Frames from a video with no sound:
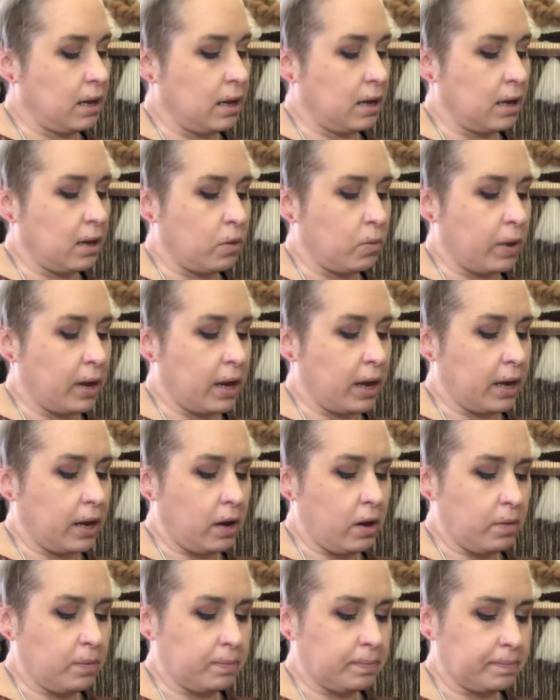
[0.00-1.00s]
And away I
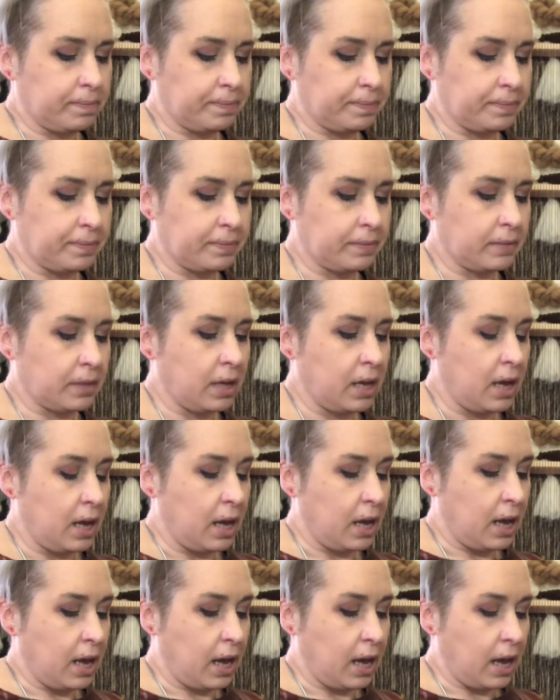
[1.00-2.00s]
go.
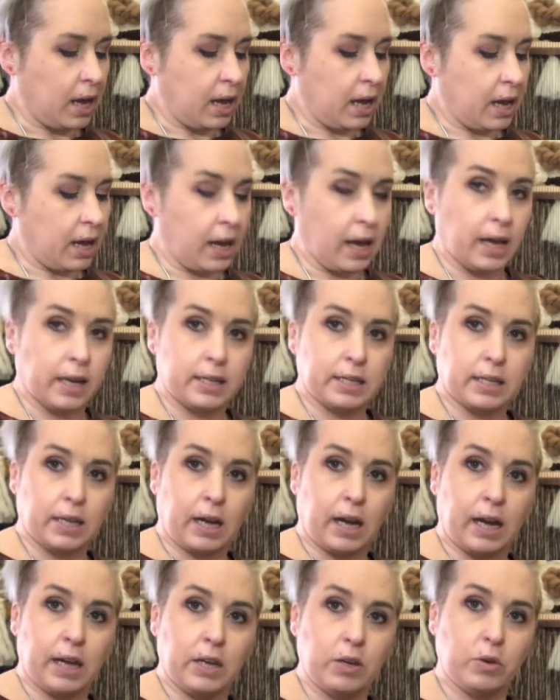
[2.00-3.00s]
And
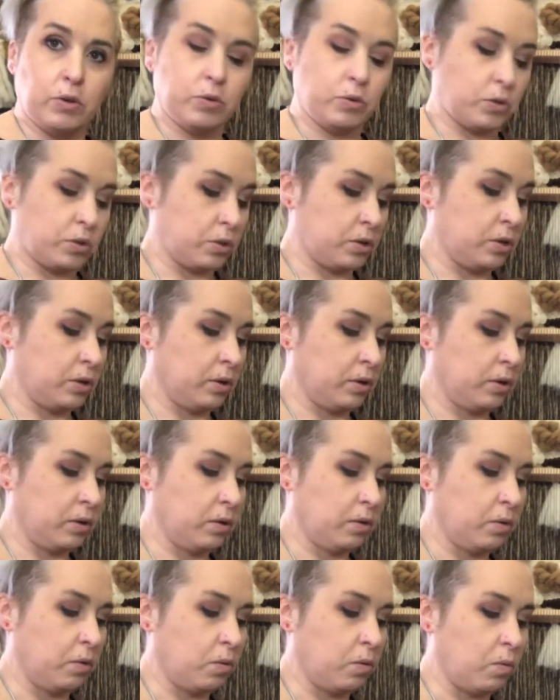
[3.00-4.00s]
I use
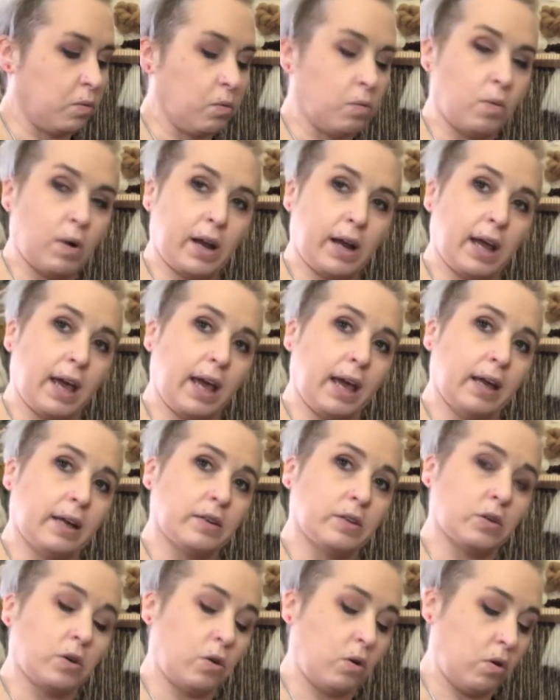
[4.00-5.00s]
one
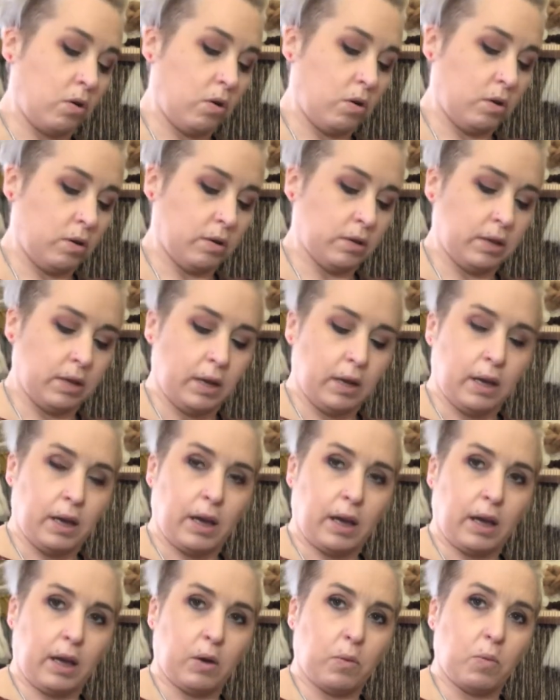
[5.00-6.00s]
hand to hold
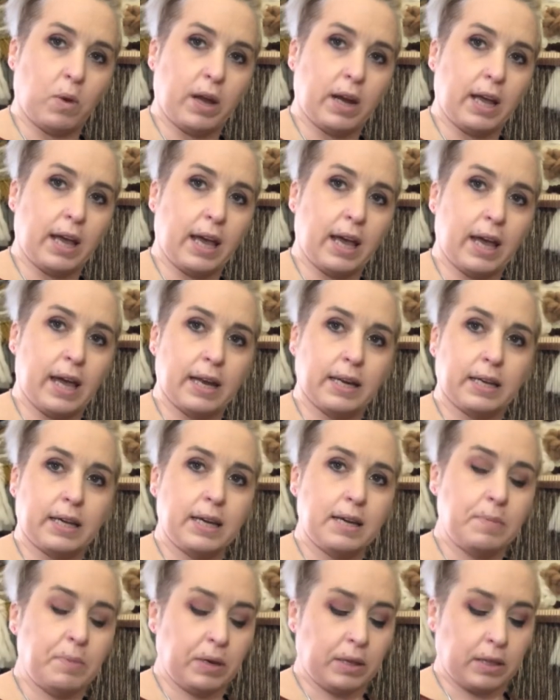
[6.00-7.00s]
and one hand
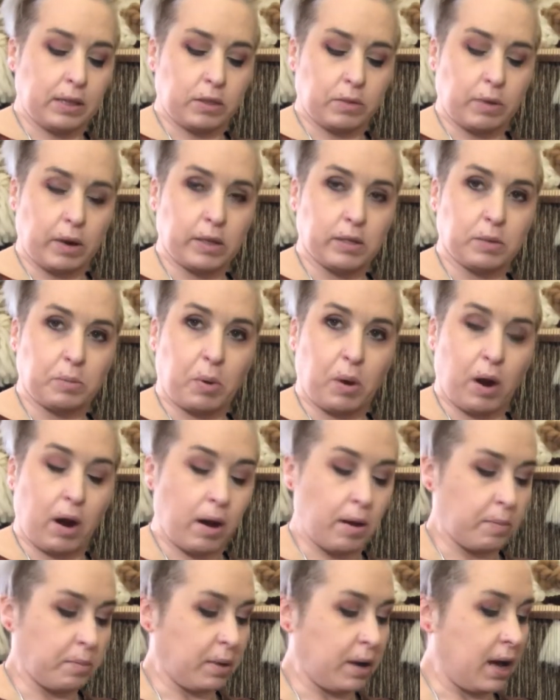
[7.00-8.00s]
keeping the threads
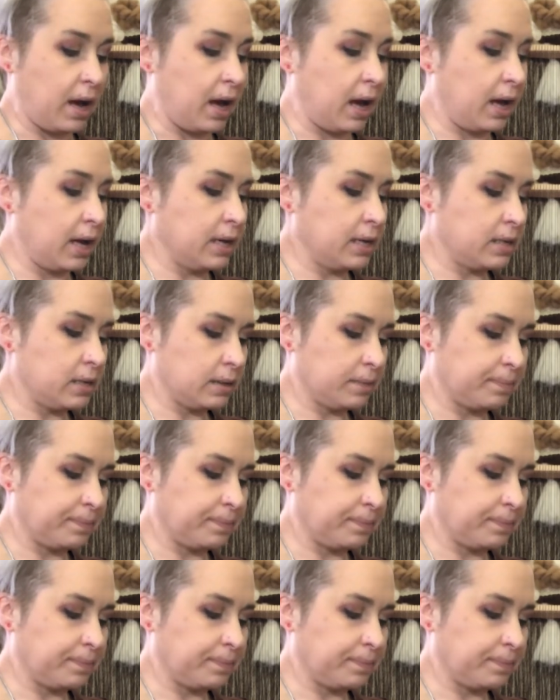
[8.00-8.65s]
apart behind.